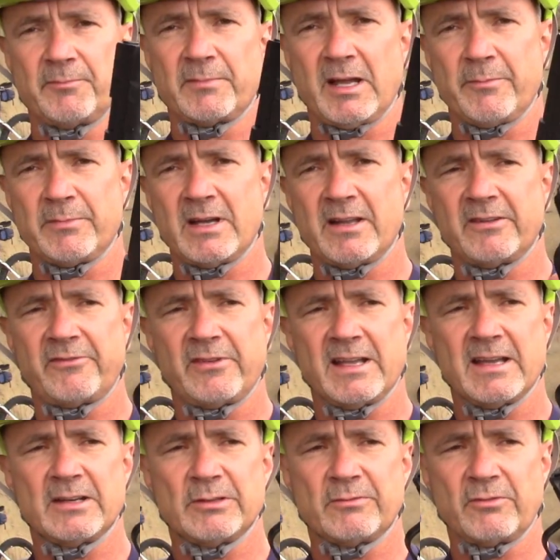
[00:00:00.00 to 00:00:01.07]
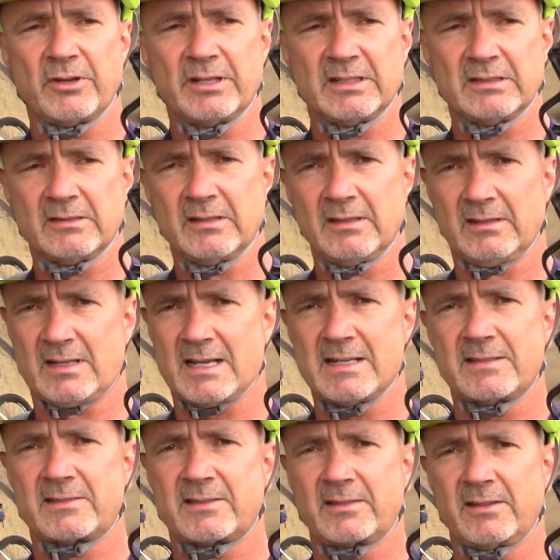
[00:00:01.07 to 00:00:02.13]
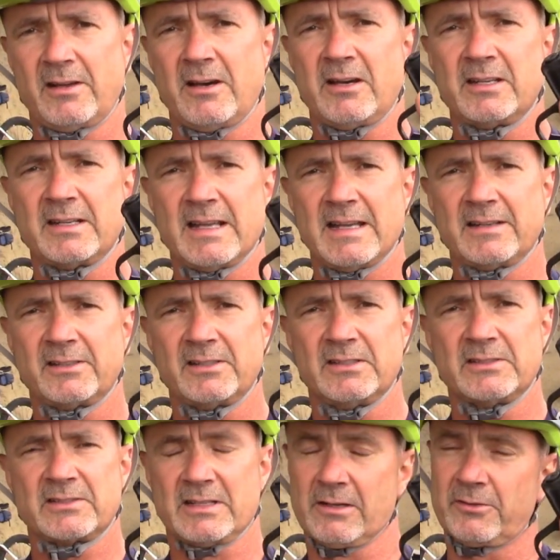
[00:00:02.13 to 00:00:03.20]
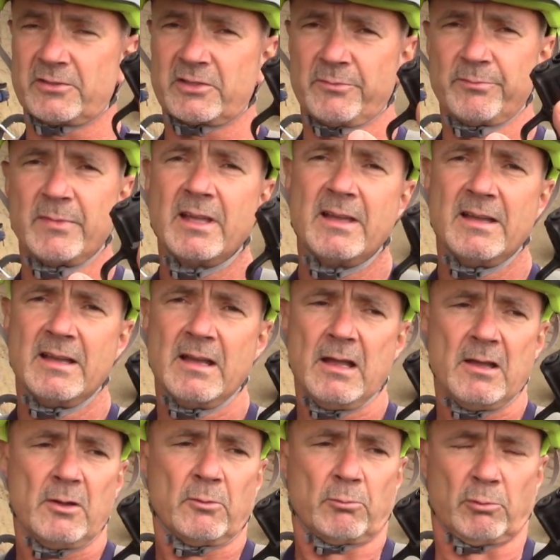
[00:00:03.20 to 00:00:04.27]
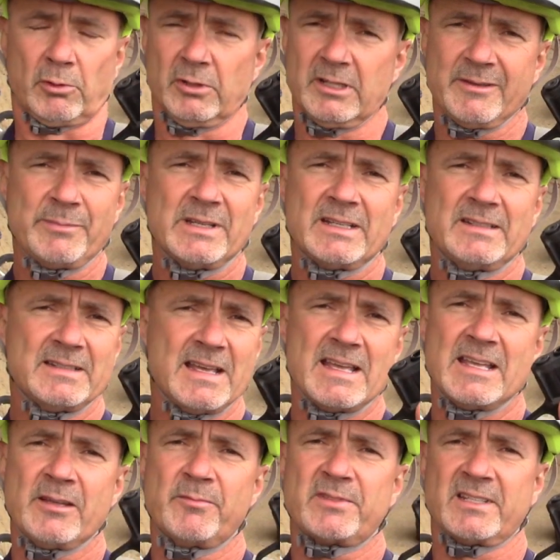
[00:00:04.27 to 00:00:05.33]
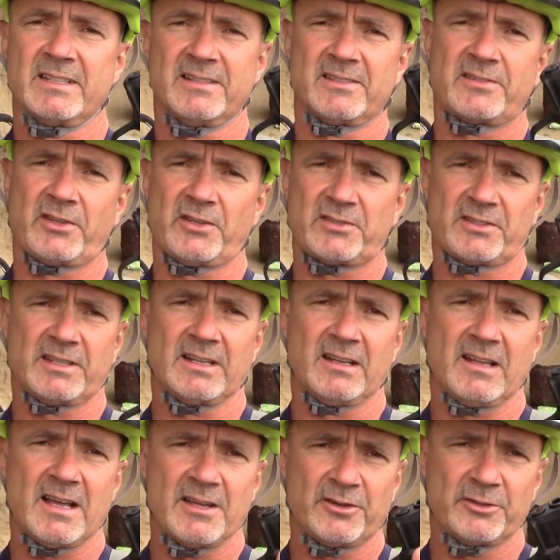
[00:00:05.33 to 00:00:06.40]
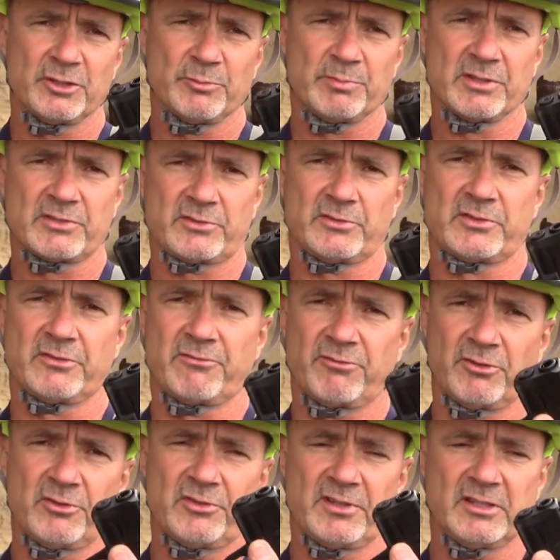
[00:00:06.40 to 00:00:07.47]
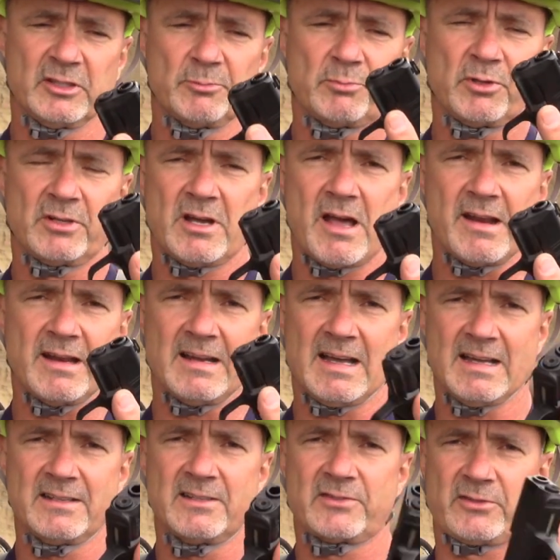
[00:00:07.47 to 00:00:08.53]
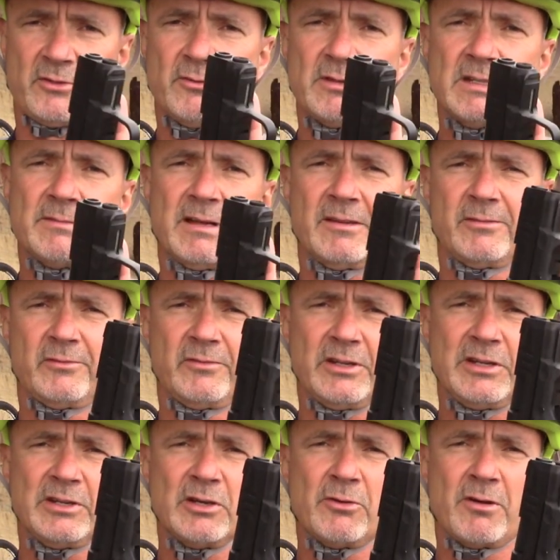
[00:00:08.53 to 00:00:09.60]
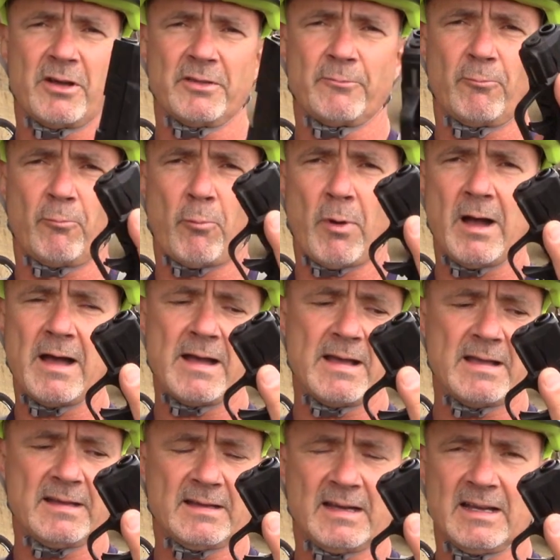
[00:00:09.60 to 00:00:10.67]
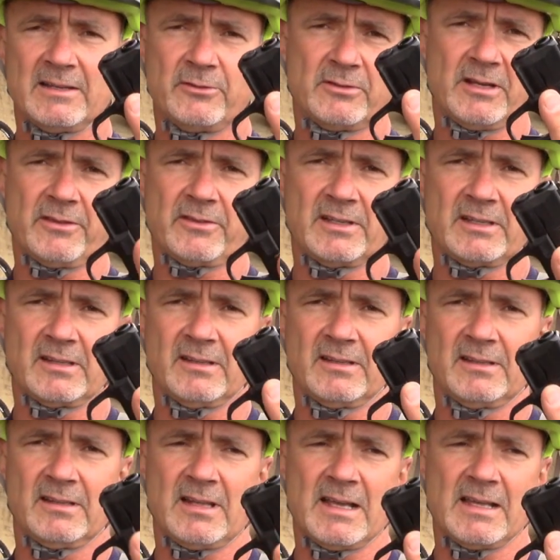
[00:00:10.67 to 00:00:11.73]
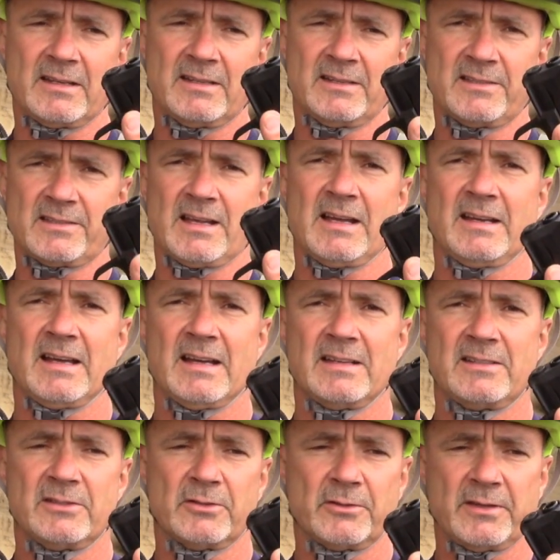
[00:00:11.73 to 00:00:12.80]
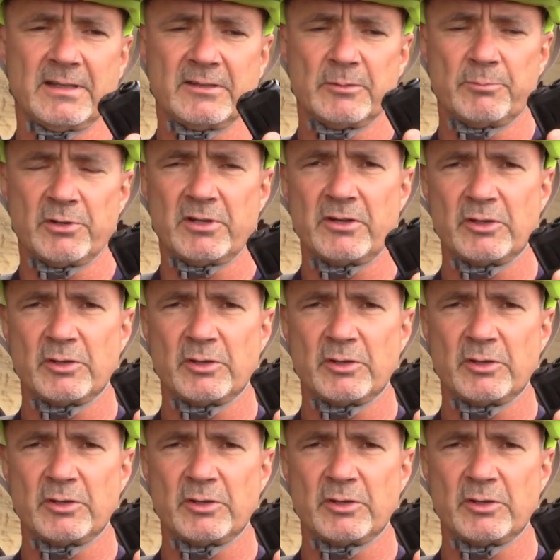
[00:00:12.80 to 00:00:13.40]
Um, I'm not a fan of running lights on handguns. Now, there's some really big names that insist that a light on your pistol is the first thing to put on, and I disagree. I have a video on why I do not think a light is an ideal thing to put